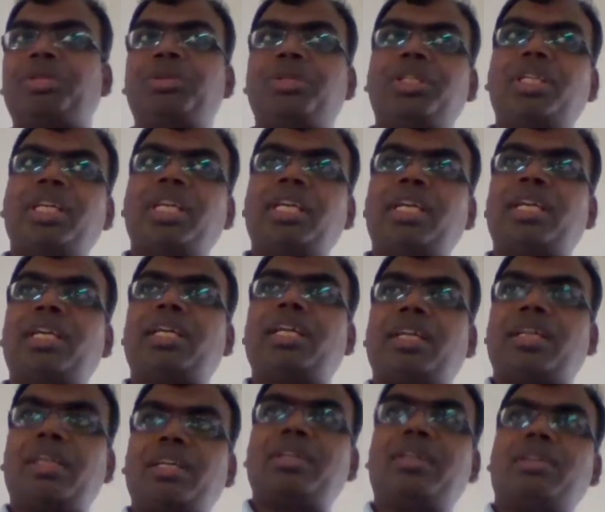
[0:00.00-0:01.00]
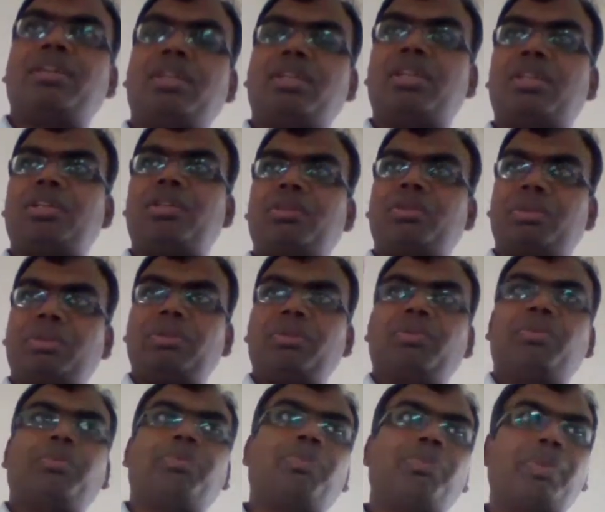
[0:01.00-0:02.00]
into the
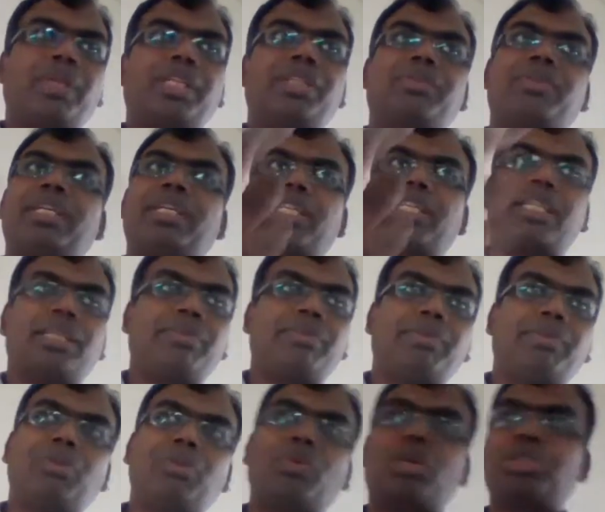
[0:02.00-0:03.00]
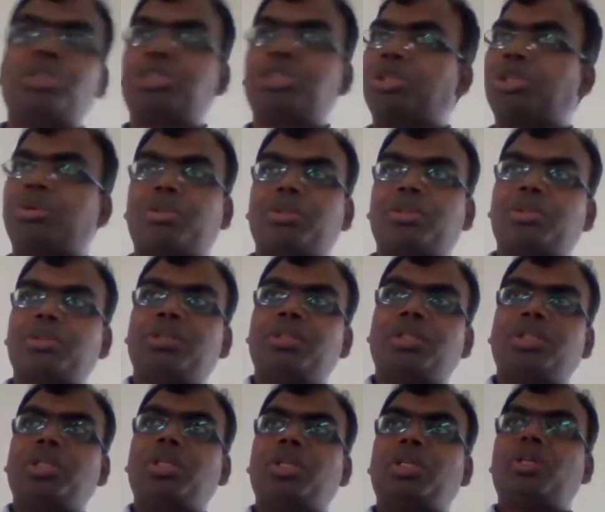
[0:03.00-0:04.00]
place where it can be washed out.
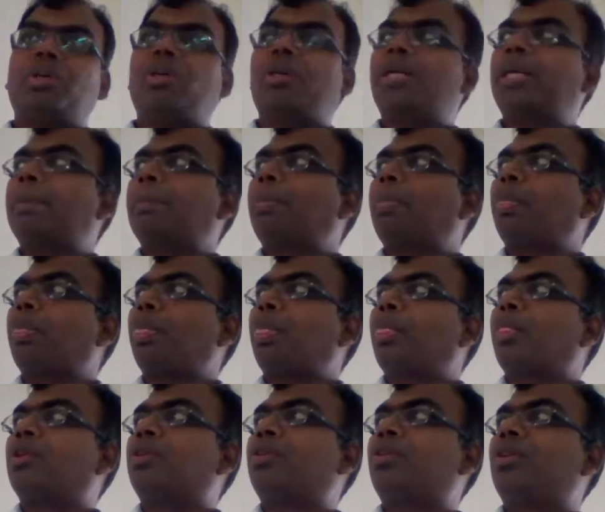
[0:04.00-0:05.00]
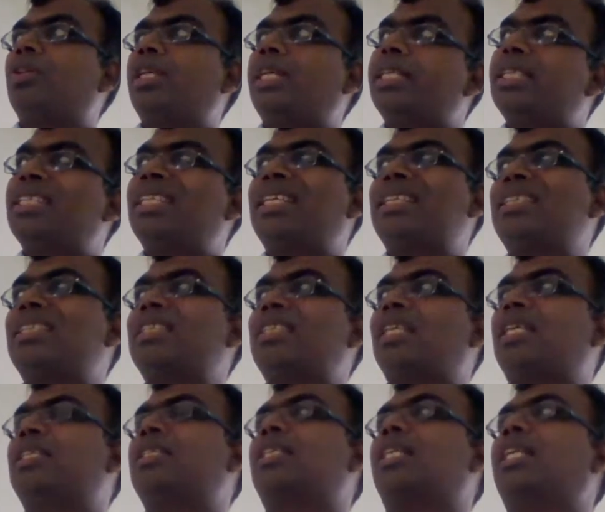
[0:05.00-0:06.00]
Okay, so that's a
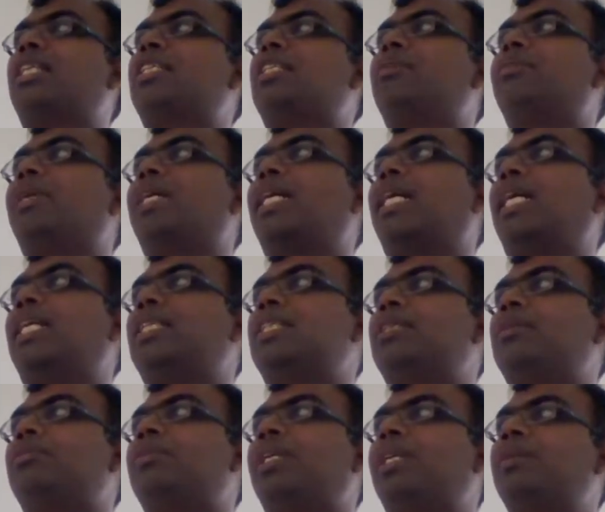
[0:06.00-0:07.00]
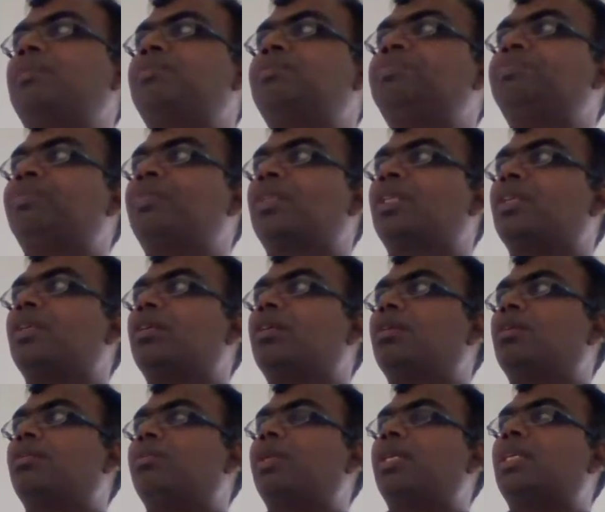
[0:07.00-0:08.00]
sludge collection mechanism there.
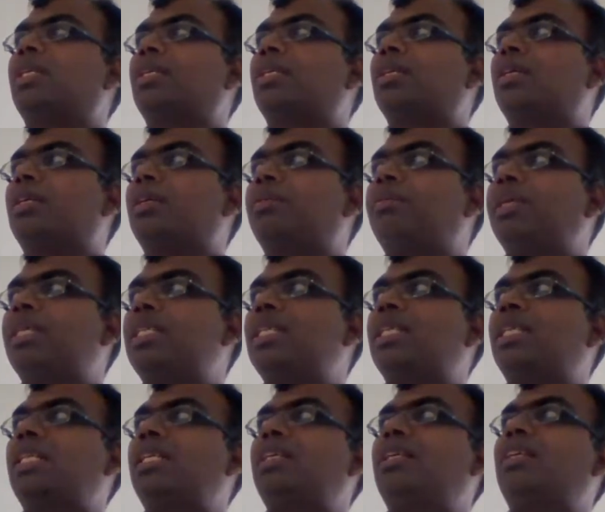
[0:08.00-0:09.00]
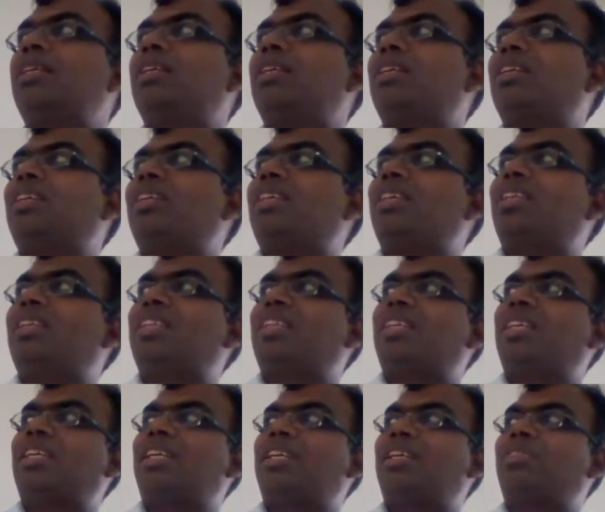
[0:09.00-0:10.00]
But basically,
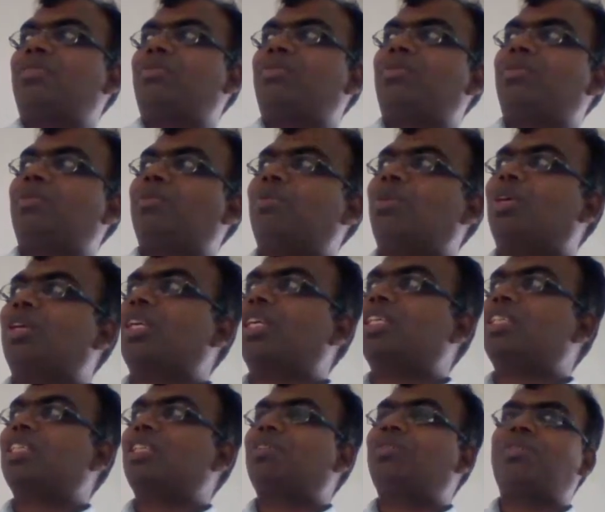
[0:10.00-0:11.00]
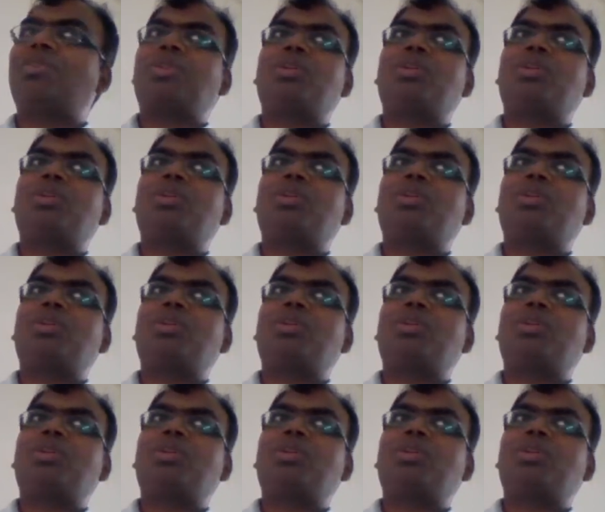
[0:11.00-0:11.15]
the water as